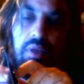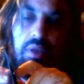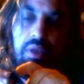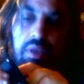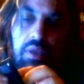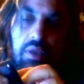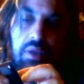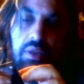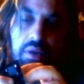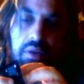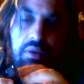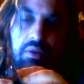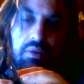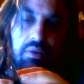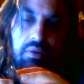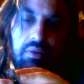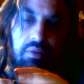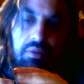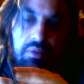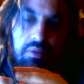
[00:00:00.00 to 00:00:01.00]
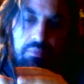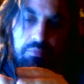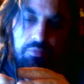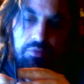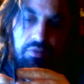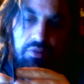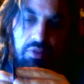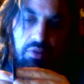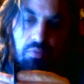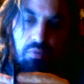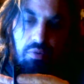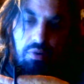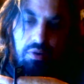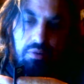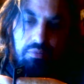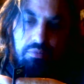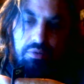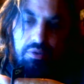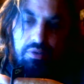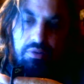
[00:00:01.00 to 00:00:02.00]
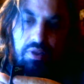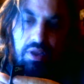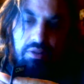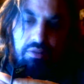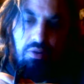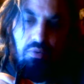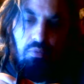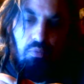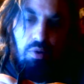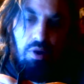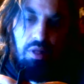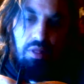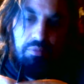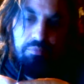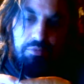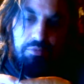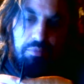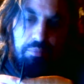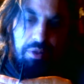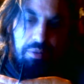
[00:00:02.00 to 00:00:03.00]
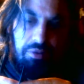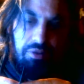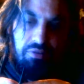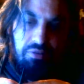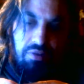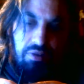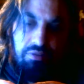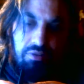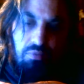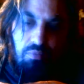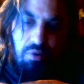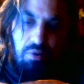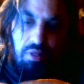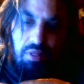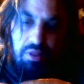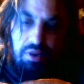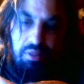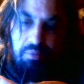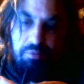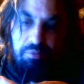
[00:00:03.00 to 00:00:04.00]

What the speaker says: And let me see I'm going to check the I'm going to be able to check the quality.